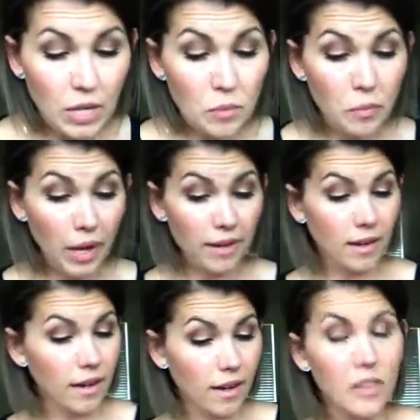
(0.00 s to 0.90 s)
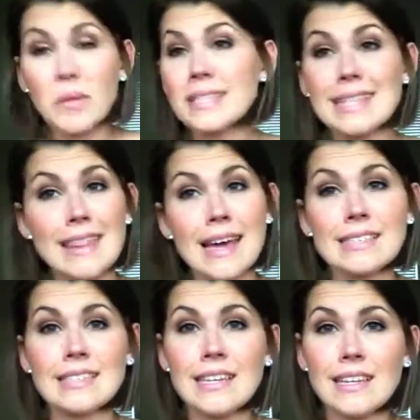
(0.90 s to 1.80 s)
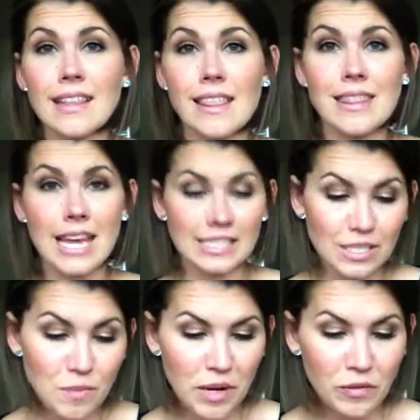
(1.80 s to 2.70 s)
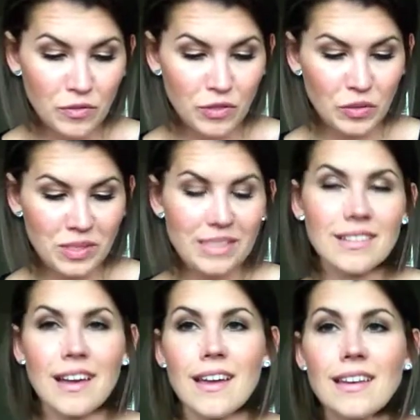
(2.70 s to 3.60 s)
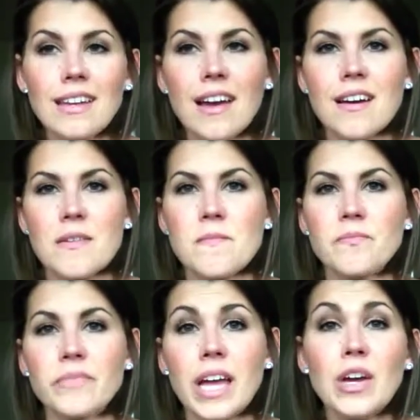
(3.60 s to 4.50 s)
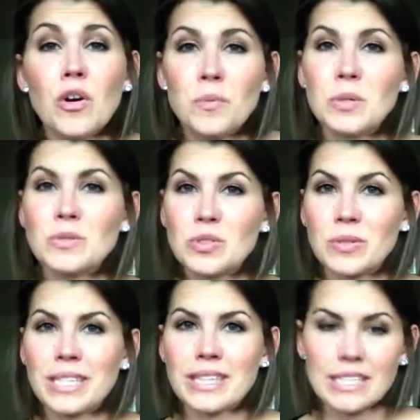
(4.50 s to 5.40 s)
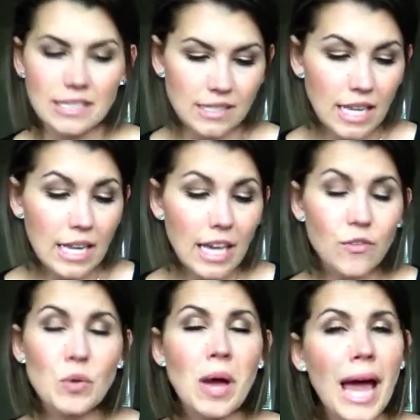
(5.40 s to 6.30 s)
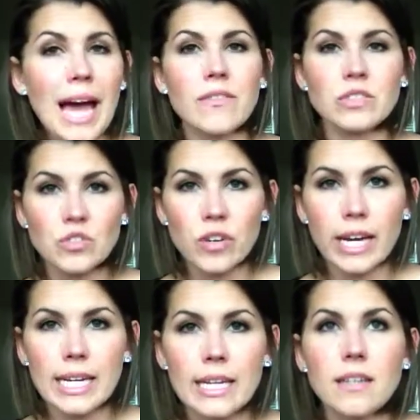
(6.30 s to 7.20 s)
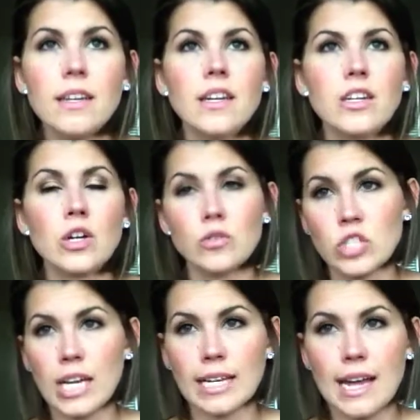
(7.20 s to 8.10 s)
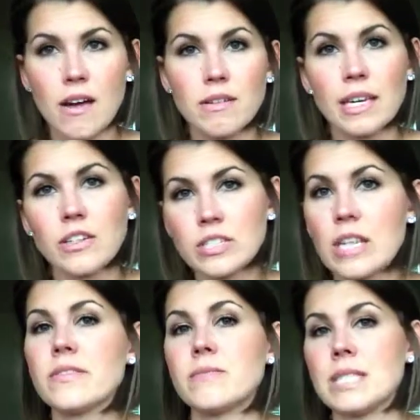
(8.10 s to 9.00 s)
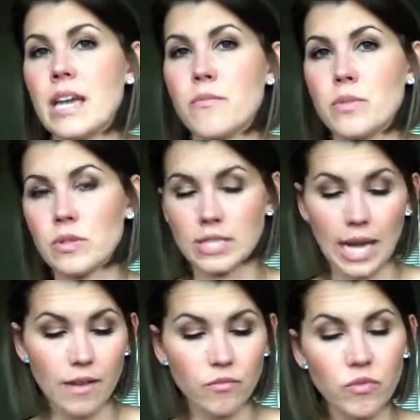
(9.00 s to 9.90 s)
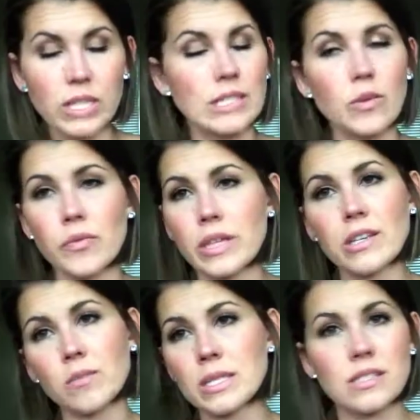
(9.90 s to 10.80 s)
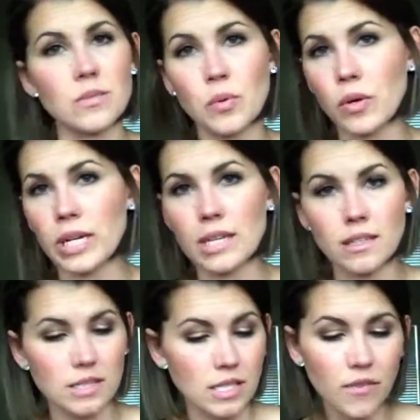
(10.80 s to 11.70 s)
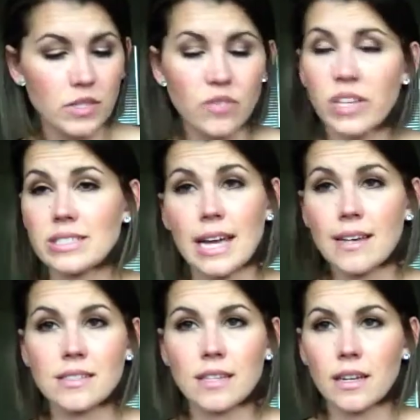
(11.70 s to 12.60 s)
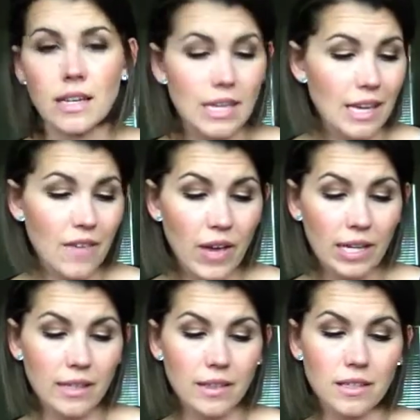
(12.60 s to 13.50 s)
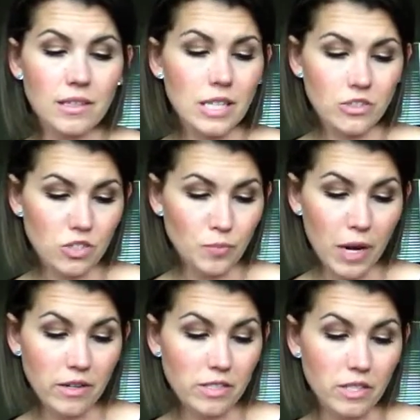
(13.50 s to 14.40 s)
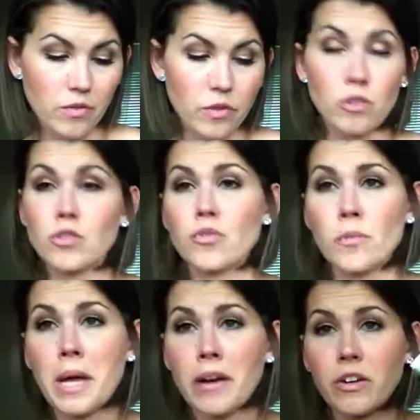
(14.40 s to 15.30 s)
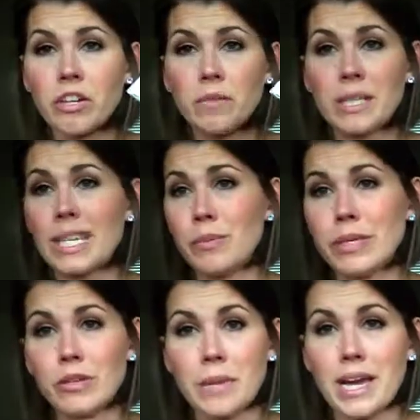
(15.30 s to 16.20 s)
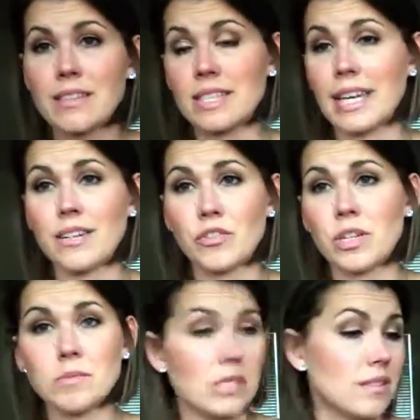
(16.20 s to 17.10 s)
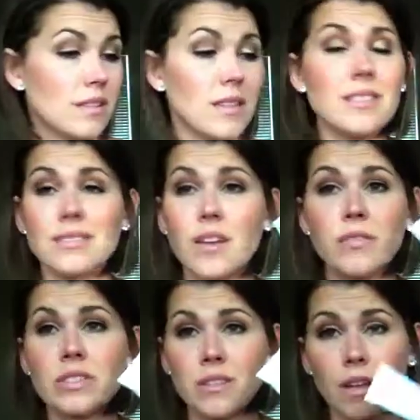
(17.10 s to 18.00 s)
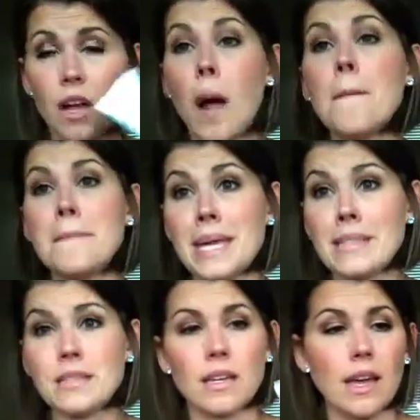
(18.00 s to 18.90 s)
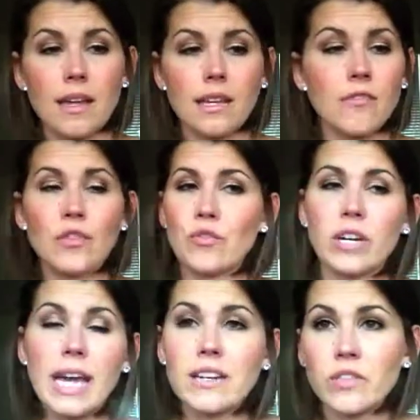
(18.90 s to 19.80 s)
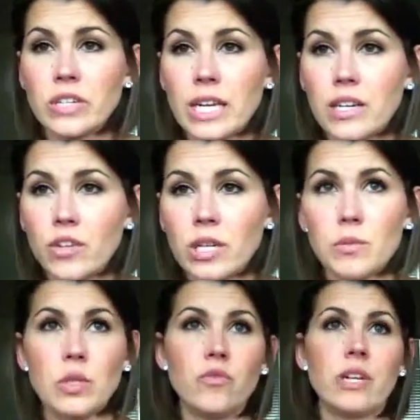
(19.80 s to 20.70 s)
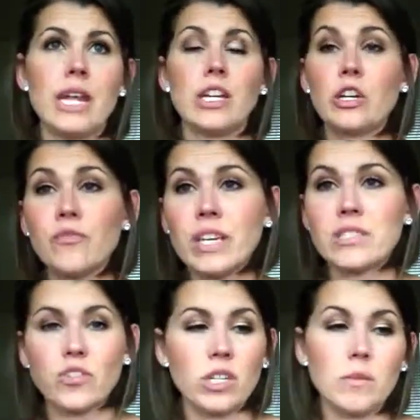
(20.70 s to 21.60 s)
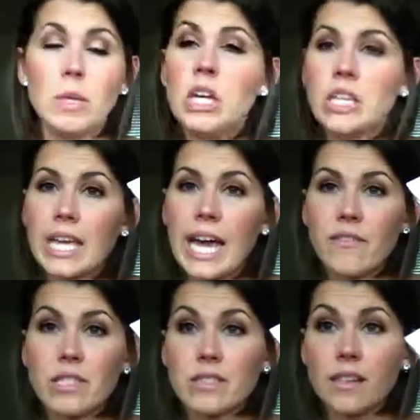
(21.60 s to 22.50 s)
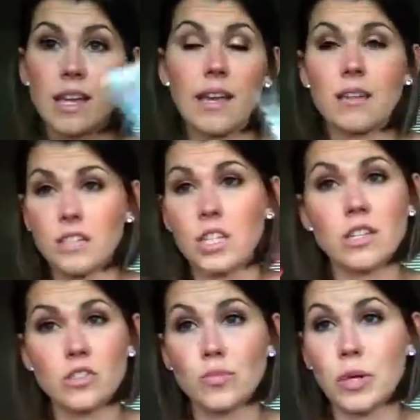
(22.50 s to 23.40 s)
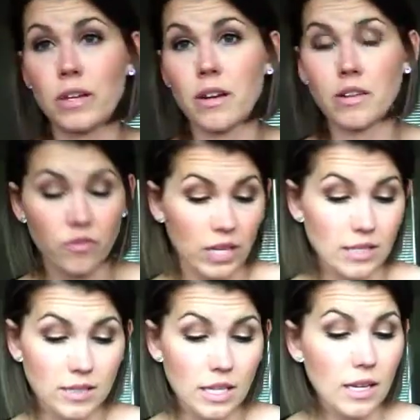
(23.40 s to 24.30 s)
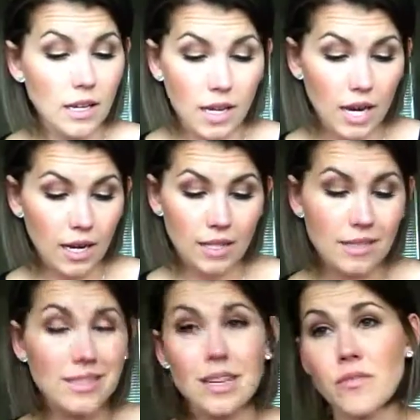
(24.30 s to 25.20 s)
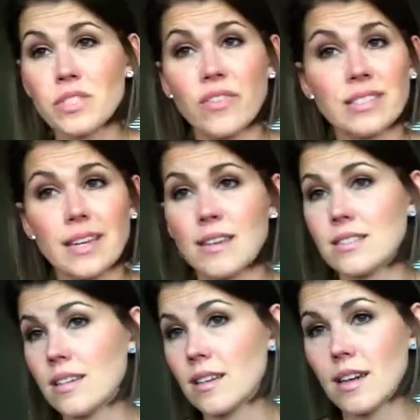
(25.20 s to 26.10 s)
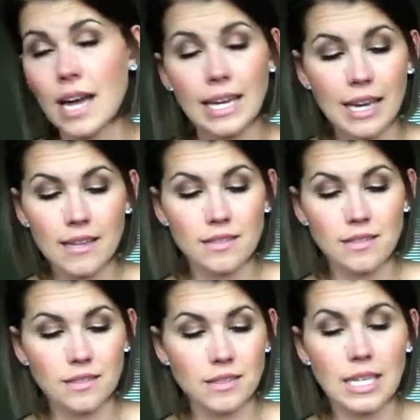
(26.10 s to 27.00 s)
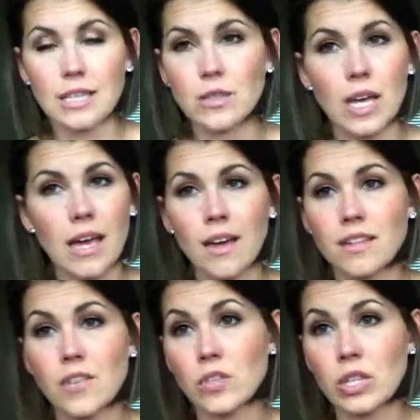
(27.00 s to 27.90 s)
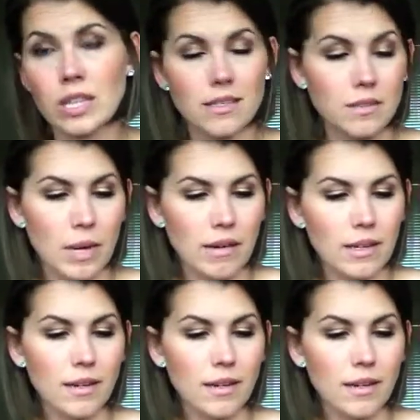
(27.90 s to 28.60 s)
But otherwise, that's it. That's my review on the line. I hope you enjoyed this. If you haven't tried it, go check it out. Get yourself some samples. I really don't think you'll be disappointed. The stuff is fantastic. If anything, just buy yourself the Ultra Repair Cream and keep it in your bag as a hand cream, because this stuff is amazing. And if you run out of your night cream or you run out of your face cream, you have this on hand and you can just put it on your face. This stuff is fantastic. I can't say enough good things about it.